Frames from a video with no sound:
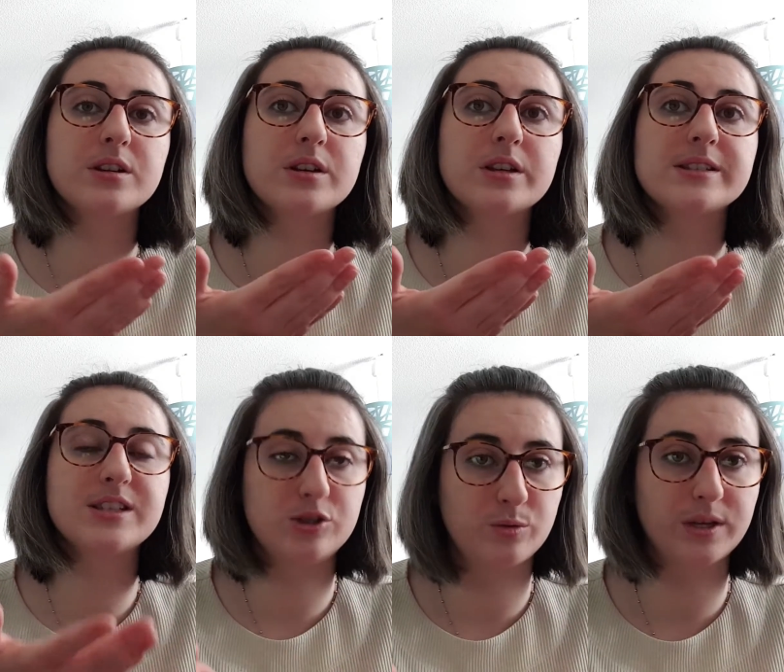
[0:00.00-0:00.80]

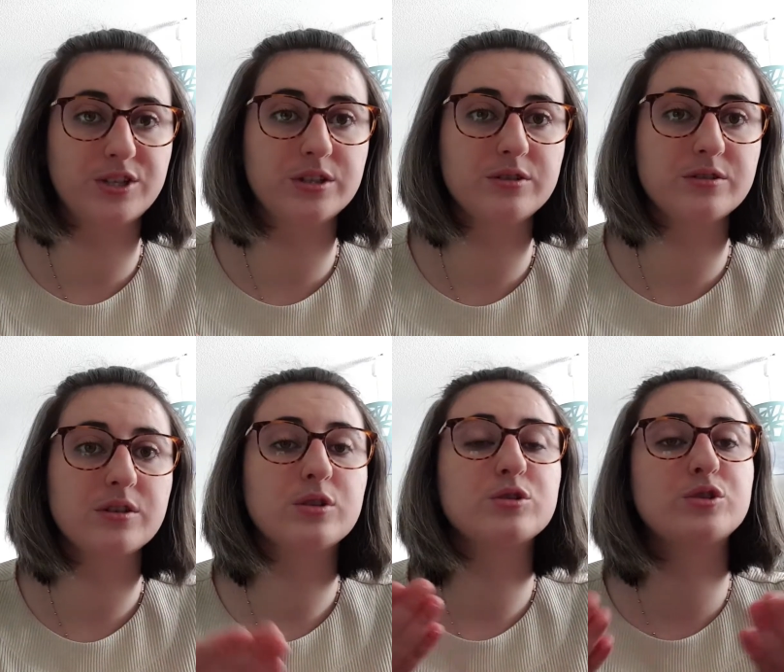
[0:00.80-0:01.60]
situations
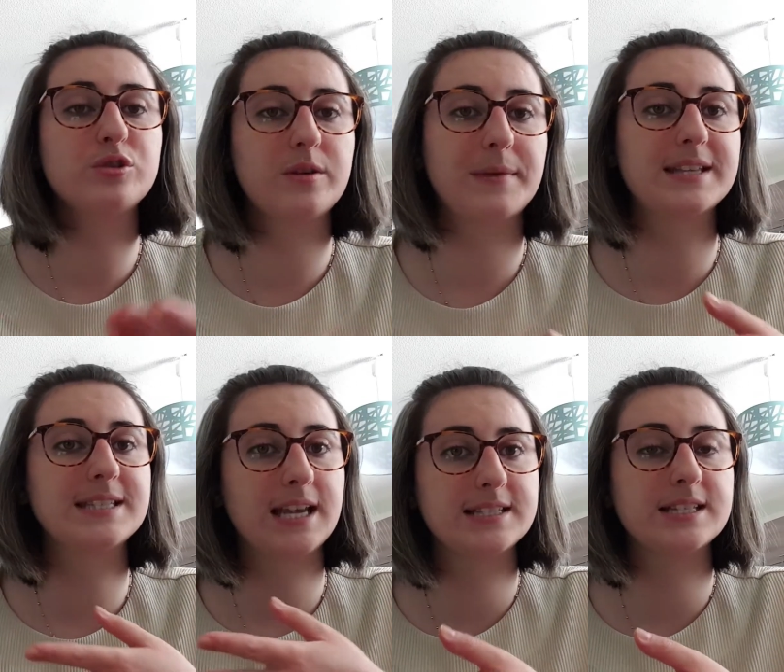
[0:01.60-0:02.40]
to the
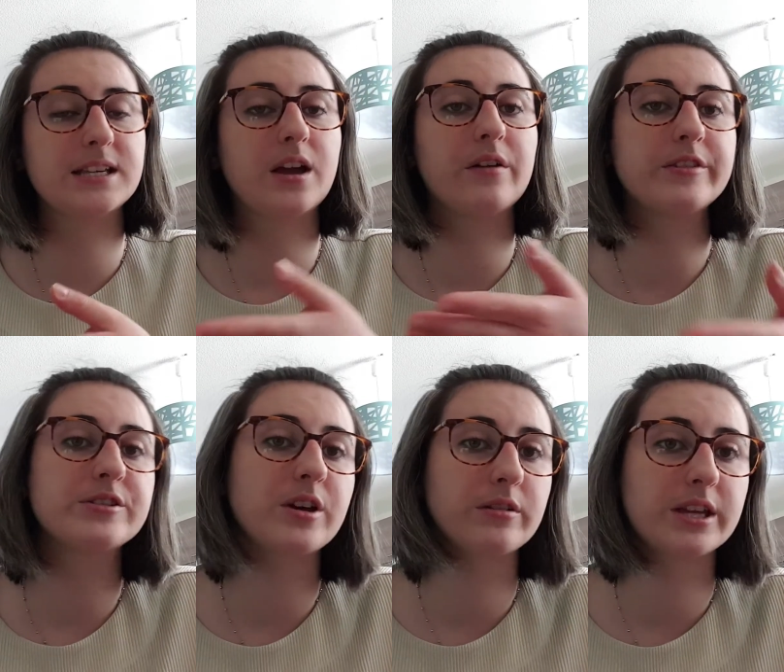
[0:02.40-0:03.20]
mentality of the
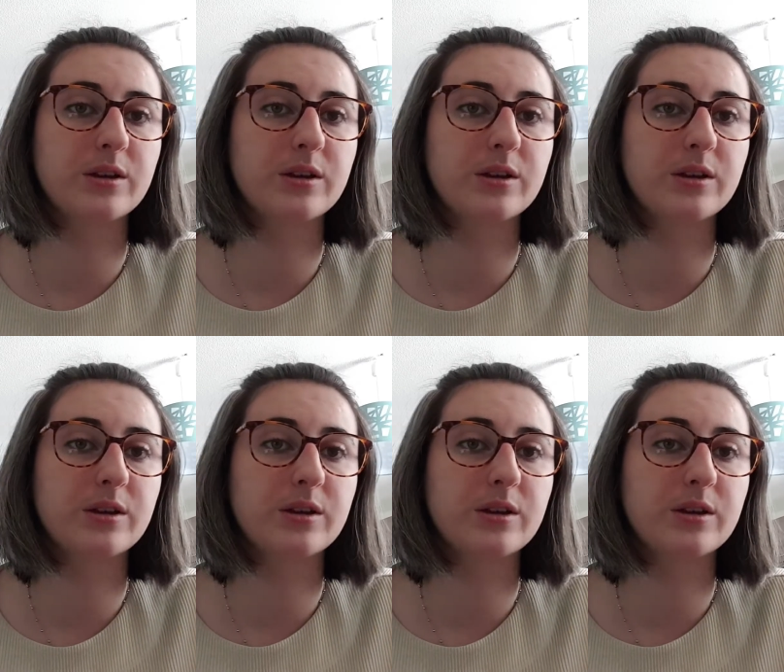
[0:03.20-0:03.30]
target